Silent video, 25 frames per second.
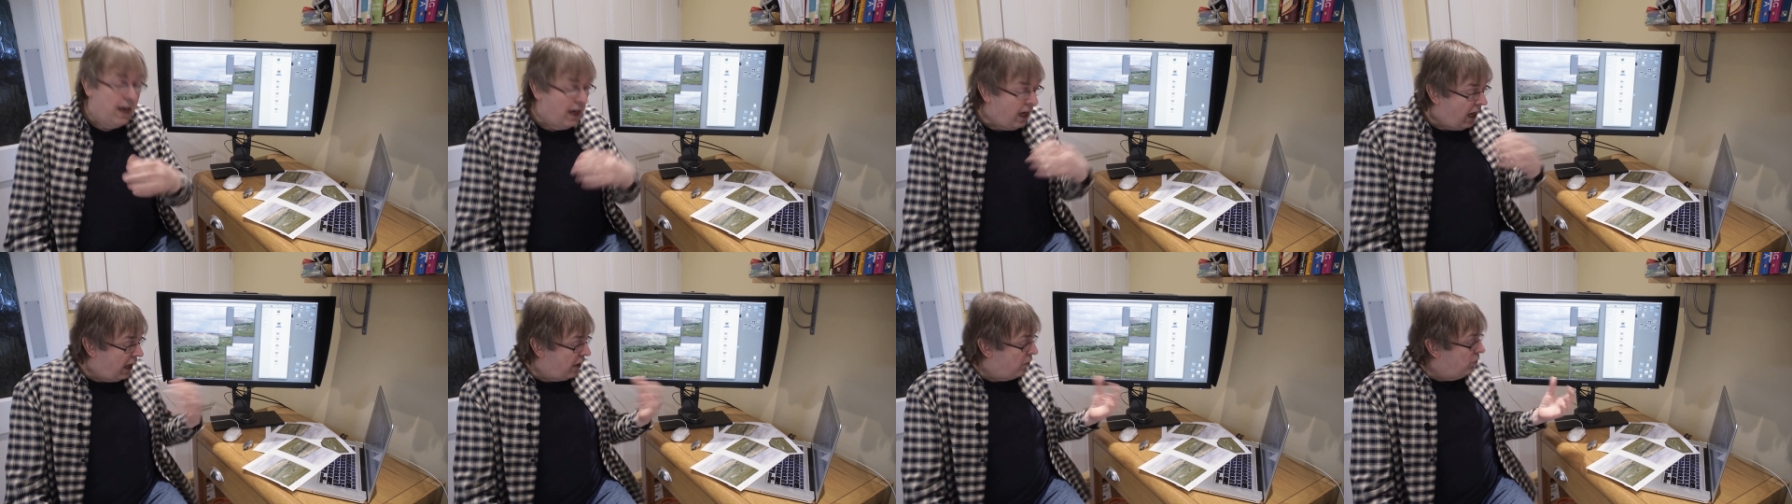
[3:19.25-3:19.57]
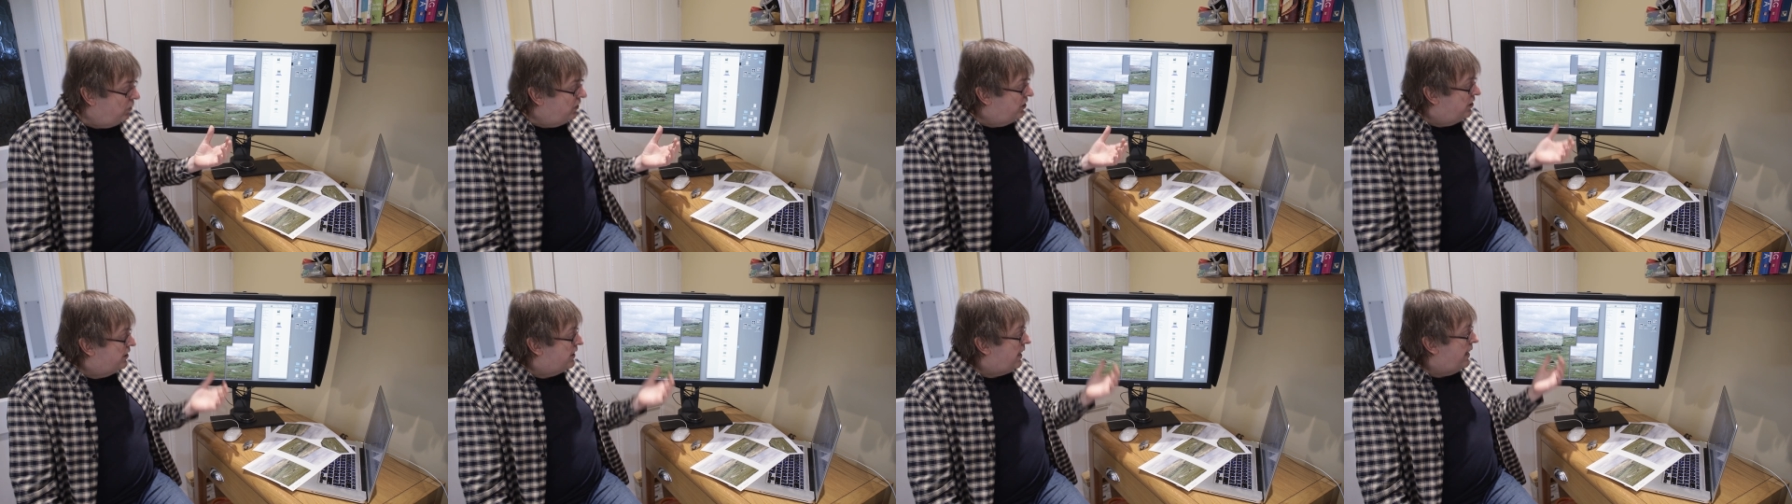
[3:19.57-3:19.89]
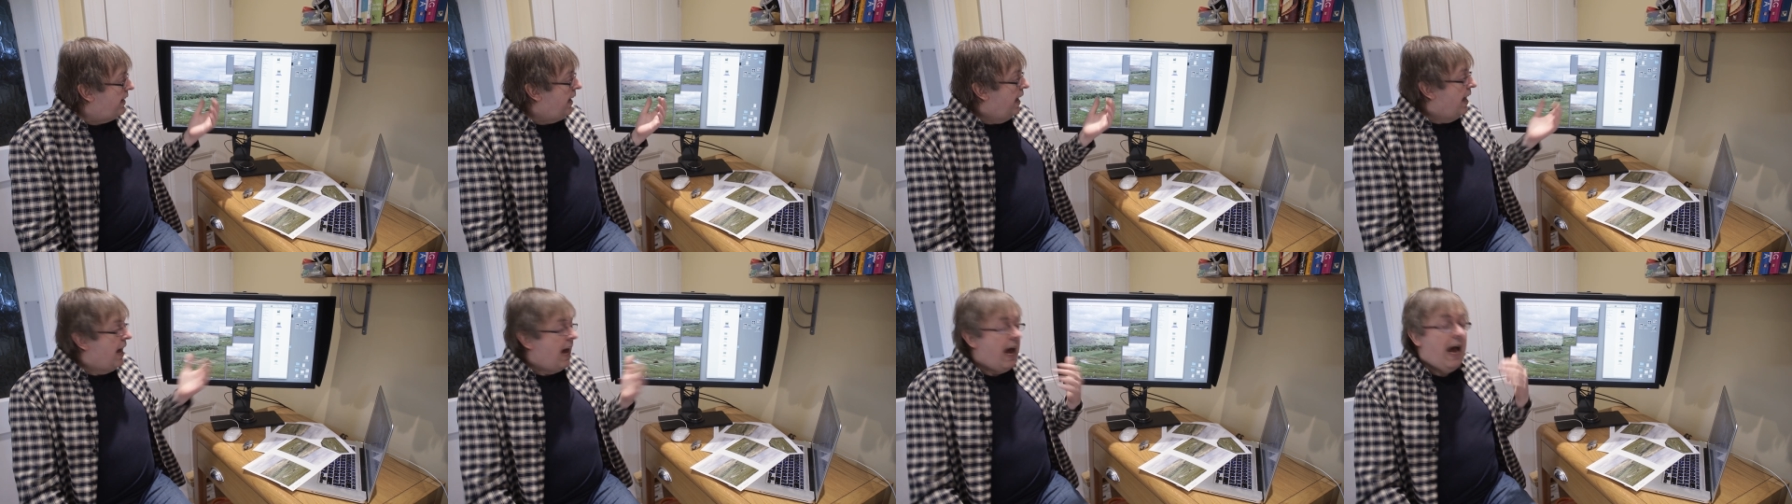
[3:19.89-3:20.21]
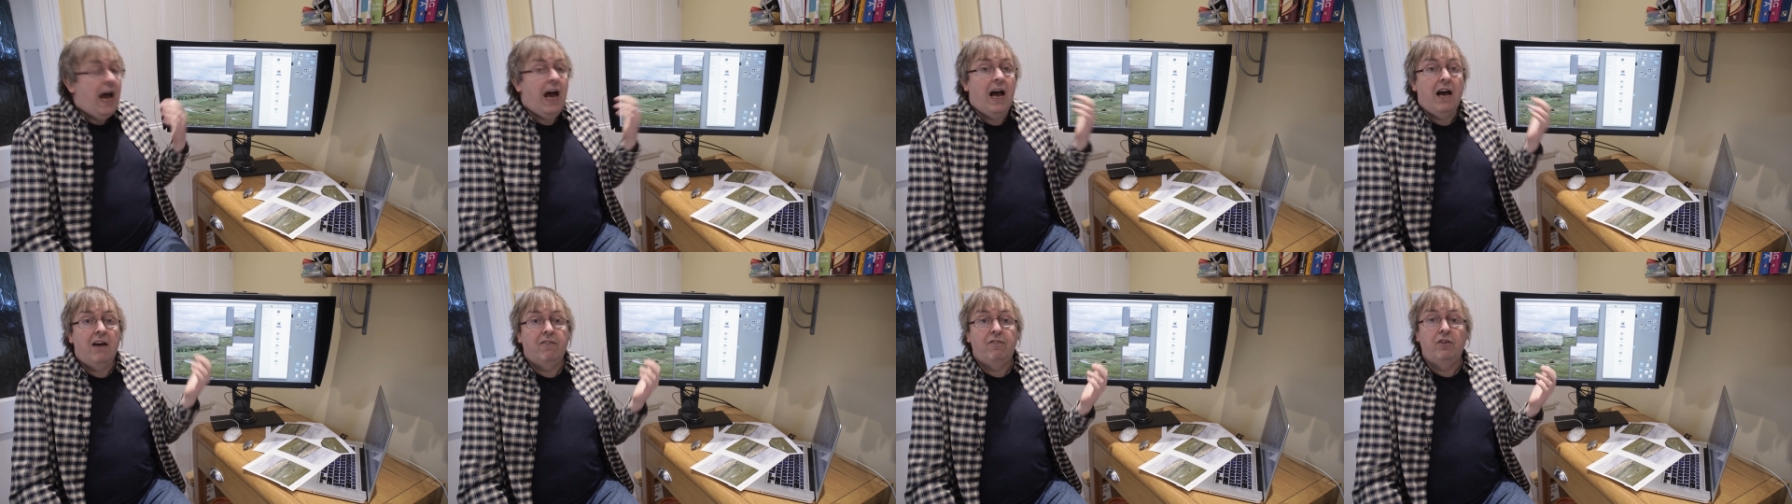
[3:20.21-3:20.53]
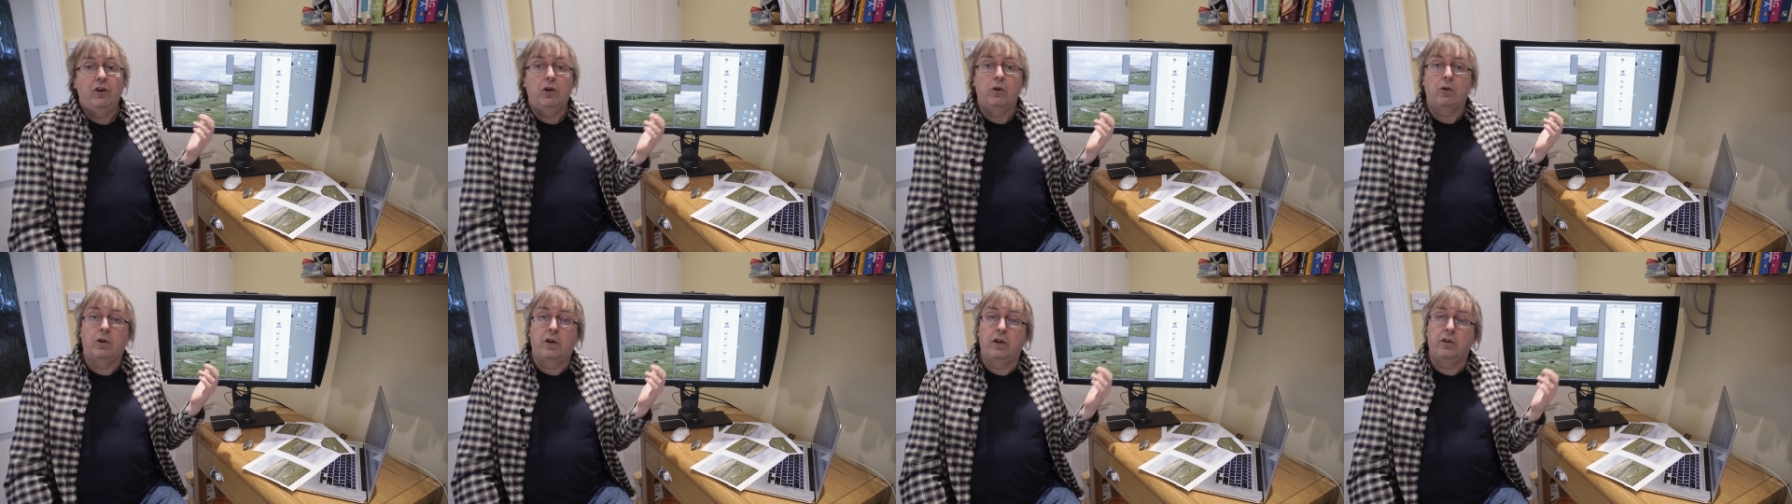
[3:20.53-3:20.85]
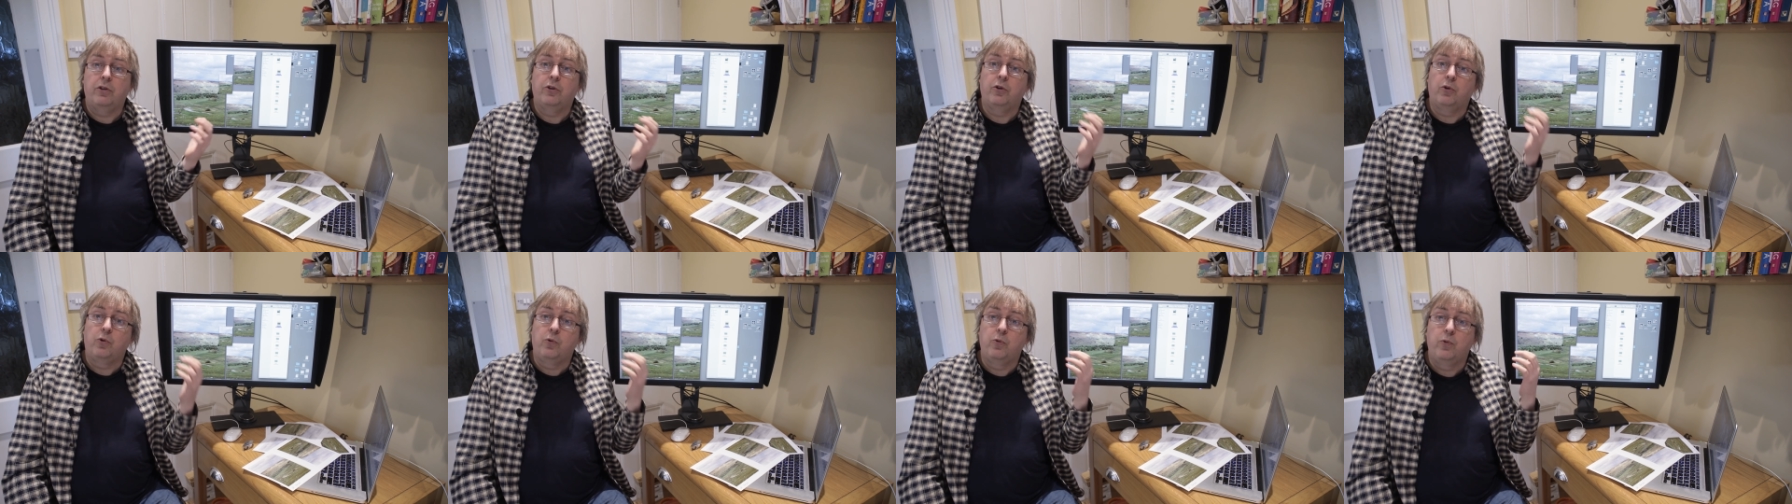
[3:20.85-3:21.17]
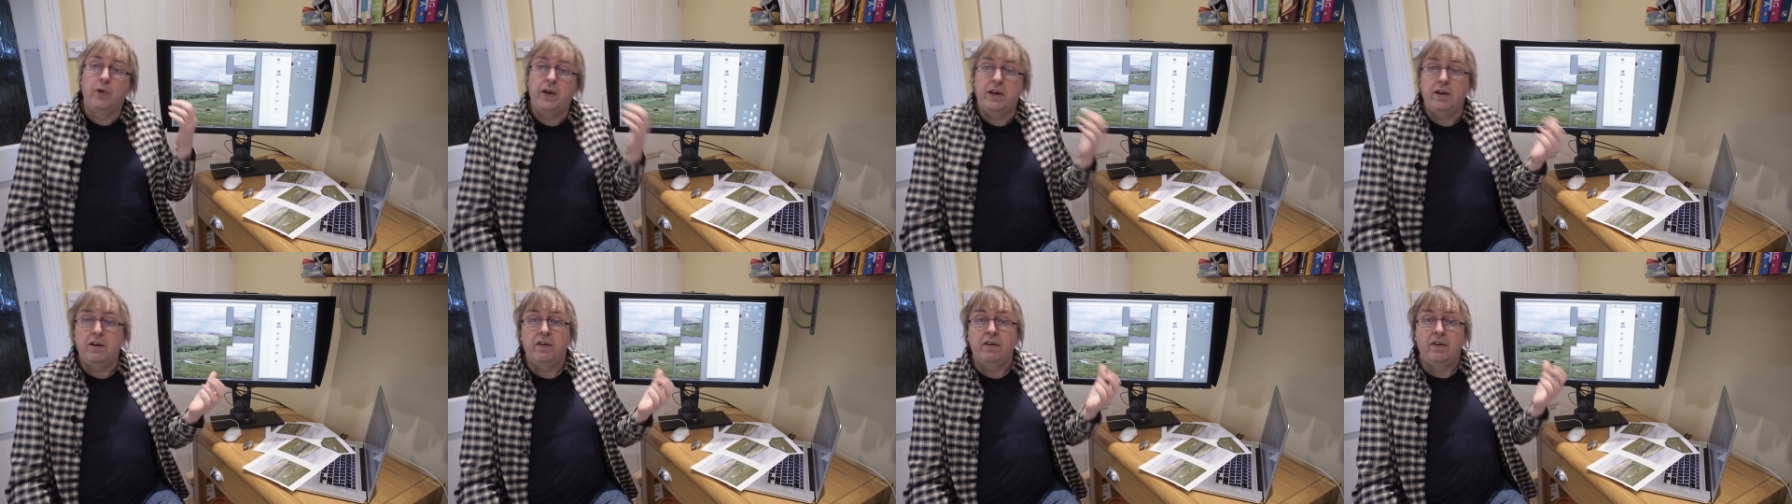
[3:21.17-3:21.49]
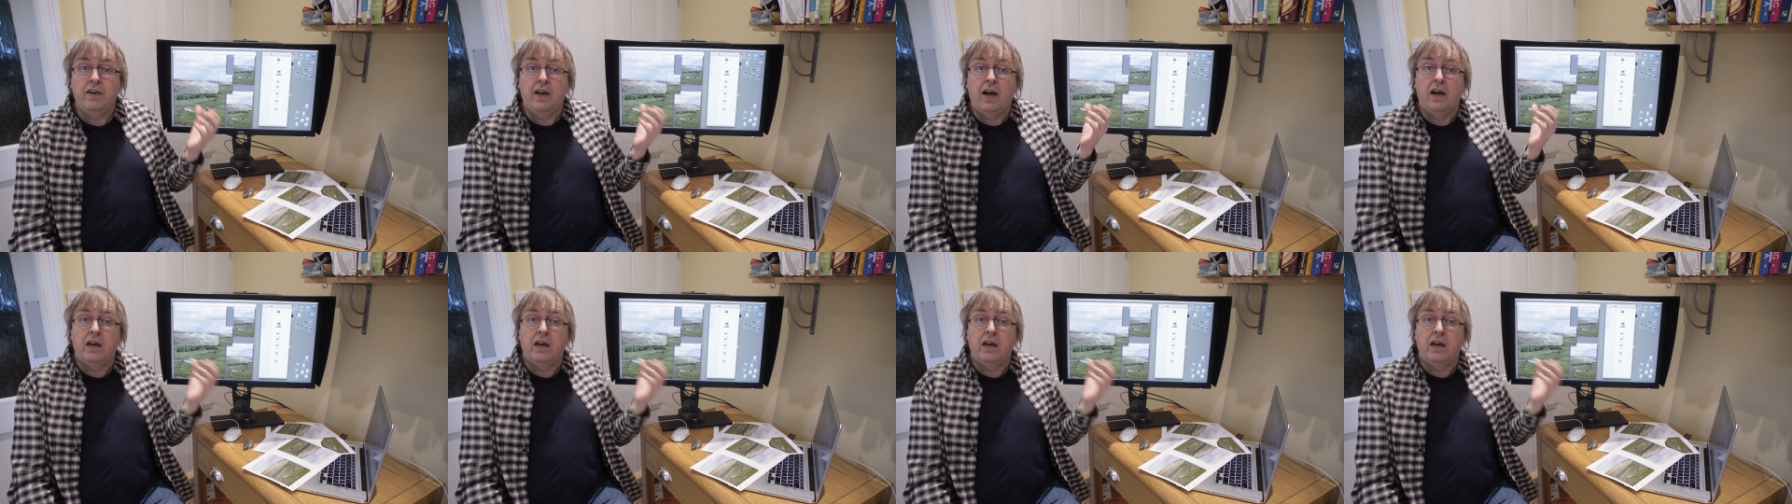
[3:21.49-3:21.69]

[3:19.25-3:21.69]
And I would say have a look at the written